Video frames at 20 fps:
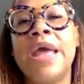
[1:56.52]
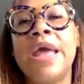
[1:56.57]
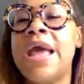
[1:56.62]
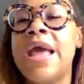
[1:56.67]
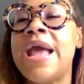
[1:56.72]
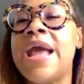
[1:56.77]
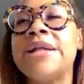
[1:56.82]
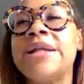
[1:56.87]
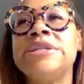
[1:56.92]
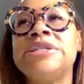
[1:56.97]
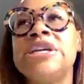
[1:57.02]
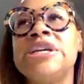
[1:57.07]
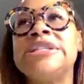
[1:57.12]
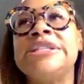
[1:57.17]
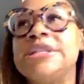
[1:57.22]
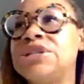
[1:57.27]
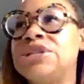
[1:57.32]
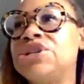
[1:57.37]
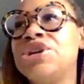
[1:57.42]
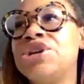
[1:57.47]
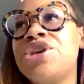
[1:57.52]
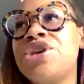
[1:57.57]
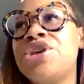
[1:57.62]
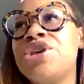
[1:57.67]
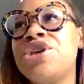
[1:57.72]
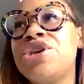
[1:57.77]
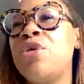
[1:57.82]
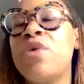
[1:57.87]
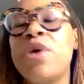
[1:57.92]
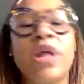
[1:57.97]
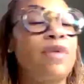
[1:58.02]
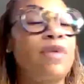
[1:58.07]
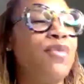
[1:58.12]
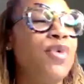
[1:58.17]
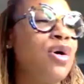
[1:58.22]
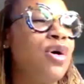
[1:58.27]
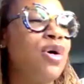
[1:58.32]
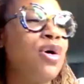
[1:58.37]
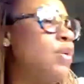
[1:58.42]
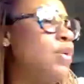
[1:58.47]
And just to your point, and
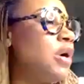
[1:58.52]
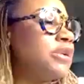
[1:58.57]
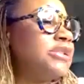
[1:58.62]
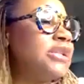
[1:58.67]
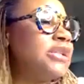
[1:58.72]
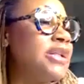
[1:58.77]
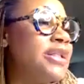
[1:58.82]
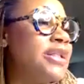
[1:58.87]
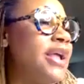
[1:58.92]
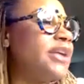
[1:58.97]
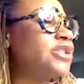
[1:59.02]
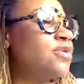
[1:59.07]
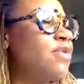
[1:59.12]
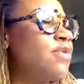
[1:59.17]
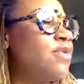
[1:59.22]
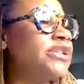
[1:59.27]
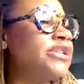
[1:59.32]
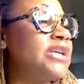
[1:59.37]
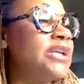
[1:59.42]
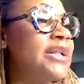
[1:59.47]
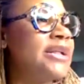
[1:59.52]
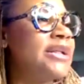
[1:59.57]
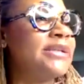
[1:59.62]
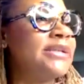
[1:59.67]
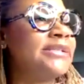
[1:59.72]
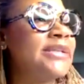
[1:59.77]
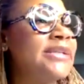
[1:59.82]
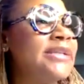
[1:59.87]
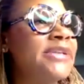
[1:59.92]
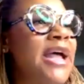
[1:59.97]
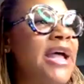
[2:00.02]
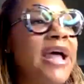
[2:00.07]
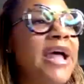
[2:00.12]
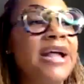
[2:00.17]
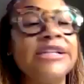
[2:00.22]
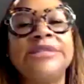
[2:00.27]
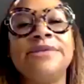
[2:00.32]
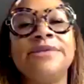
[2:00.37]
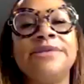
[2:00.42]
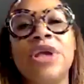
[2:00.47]
we'll go on to the next question.
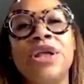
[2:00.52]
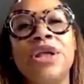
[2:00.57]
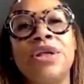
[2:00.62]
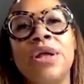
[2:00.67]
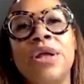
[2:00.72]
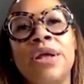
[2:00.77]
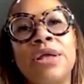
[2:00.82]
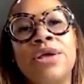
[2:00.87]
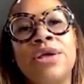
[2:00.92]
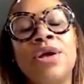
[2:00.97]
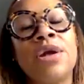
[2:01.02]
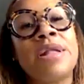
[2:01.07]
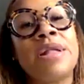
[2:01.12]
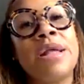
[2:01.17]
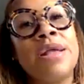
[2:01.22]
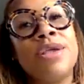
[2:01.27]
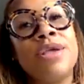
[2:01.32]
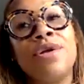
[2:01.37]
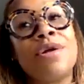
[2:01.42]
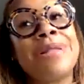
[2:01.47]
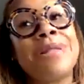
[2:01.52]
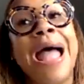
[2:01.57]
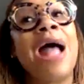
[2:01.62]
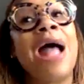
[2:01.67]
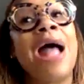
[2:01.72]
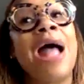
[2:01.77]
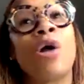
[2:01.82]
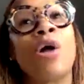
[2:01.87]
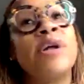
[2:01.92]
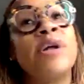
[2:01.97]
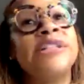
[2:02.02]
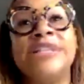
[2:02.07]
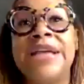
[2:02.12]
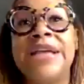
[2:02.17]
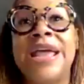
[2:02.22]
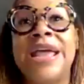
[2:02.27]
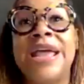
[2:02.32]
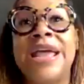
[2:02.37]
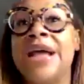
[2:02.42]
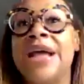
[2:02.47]
Sometimes you're not going to
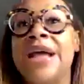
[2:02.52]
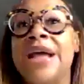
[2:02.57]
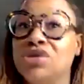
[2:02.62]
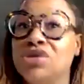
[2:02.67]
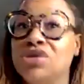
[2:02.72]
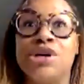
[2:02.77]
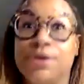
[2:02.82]
get closure,